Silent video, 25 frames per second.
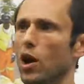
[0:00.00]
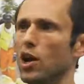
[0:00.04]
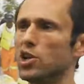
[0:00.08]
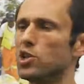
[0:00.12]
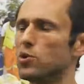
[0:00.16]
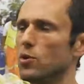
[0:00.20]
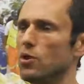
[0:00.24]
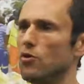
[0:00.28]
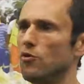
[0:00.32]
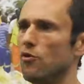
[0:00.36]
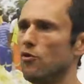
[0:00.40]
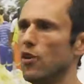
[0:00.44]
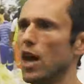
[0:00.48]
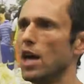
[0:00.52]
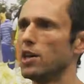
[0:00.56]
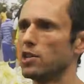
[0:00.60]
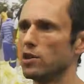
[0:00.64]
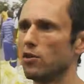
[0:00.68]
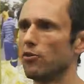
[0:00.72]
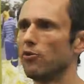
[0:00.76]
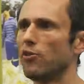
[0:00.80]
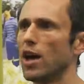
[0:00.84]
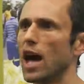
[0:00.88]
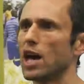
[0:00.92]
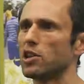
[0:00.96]
to invent a
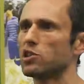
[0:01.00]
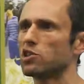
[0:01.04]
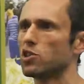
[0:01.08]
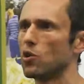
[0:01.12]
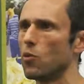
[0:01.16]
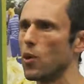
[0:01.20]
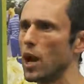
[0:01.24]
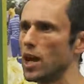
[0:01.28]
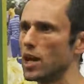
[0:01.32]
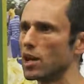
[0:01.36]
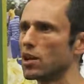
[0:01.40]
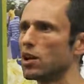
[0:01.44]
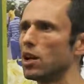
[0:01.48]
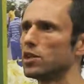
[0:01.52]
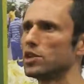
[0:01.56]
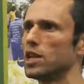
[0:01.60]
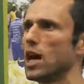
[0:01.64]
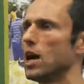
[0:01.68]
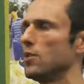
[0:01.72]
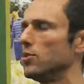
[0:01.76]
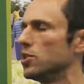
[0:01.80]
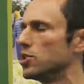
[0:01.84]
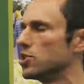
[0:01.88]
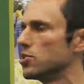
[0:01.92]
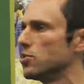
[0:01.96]
faster way to cut
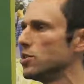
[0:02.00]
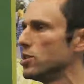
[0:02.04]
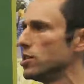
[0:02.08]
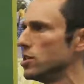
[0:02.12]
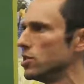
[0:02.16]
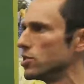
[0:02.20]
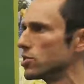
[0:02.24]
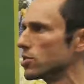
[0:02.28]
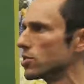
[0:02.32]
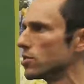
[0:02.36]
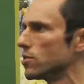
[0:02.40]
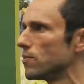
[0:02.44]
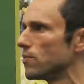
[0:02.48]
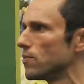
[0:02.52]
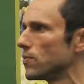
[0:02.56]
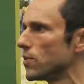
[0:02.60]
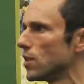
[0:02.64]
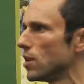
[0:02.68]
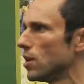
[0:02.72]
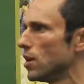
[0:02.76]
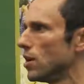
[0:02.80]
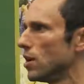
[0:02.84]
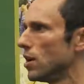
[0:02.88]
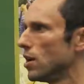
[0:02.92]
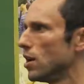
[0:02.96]
down the trees.
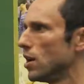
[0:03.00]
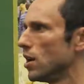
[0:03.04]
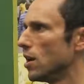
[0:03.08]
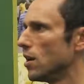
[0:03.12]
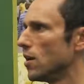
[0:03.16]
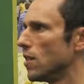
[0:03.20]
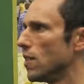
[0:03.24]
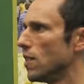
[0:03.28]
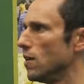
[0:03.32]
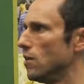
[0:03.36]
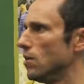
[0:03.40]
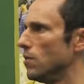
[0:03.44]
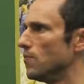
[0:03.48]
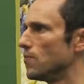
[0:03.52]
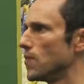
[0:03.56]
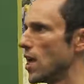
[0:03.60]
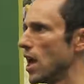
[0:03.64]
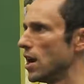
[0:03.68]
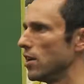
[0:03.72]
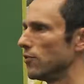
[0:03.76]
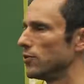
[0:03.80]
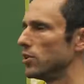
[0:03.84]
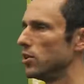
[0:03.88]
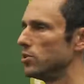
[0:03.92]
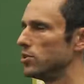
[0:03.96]

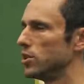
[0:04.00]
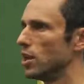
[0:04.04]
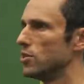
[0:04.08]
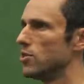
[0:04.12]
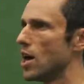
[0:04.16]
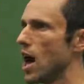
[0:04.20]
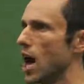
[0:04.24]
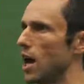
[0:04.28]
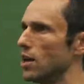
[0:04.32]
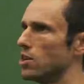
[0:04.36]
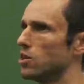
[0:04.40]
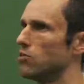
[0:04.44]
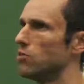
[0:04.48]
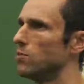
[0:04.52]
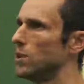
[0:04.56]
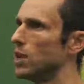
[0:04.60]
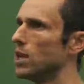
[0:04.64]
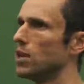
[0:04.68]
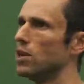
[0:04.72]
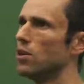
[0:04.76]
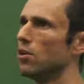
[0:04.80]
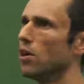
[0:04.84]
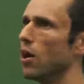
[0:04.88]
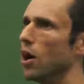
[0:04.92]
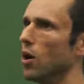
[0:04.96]
And if you did that, you'd be a
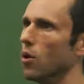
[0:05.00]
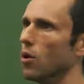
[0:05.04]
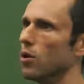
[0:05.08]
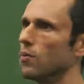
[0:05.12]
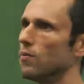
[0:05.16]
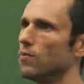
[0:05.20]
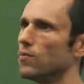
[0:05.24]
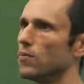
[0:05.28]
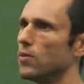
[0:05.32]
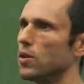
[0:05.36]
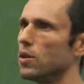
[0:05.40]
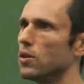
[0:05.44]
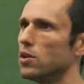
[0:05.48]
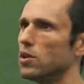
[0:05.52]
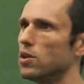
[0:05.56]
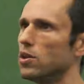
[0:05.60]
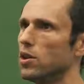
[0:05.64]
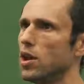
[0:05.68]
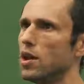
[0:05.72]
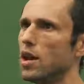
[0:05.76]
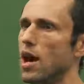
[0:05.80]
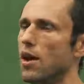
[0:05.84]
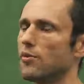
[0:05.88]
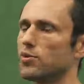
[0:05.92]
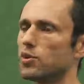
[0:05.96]
hero. You
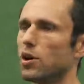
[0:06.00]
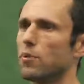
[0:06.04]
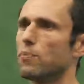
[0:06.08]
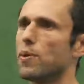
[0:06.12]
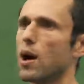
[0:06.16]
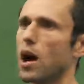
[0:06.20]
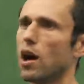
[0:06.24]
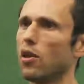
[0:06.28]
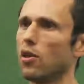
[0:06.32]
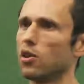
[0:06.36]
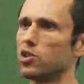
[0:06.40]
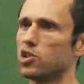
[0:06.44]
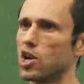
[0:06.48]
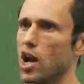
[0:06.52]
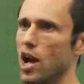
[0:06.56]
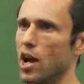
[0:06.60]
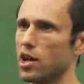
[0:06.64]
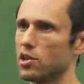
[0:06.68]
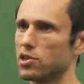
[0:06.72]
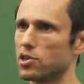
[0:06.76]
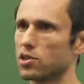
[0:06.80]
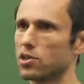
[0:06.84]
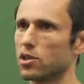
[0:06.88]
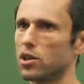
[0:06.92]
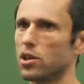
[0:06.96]
didn't have to
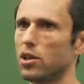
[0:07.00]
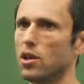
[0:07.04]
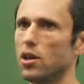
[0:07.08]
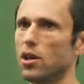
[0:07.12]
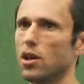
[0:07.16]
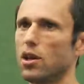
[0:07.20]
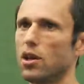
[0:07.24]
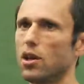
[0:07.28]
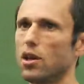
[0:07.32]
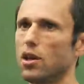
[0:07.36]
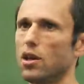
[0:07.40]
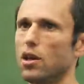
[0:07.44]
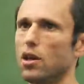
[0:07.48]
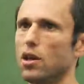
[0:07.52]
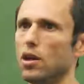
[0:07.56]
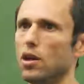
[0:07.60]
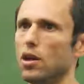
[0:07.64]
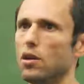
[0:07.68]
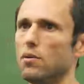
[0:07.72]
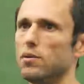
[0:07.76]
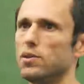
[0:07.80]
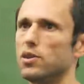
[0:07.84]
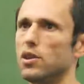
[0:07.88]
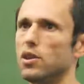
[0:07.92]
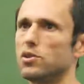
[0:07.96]
apologize.
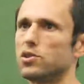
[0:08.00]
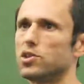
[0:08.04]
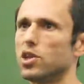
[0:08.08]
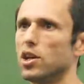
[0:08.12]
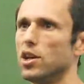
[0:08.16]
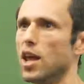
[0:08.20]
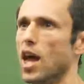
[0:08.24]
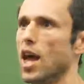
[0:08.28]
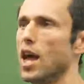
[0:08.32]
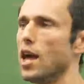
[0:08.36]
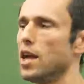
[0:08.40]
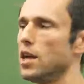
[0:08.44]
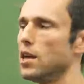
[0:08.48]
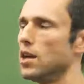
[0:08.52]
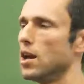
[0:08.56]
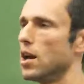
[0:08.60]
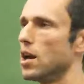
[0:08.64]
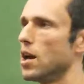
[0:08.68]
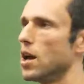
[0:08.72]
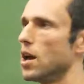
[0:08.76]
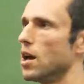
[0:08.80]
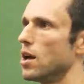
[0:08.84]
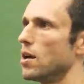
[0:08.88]
Today,